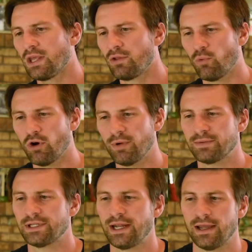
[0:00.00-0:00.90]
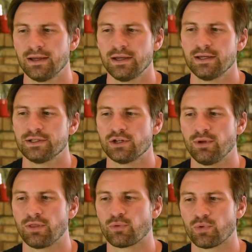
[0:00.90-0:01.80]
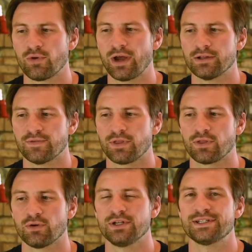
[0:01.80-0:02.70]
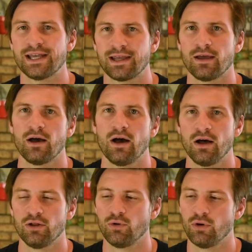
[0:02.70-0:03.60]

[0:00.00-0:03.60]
The warm-up today is going to be 3 rounds of a 30-second hollow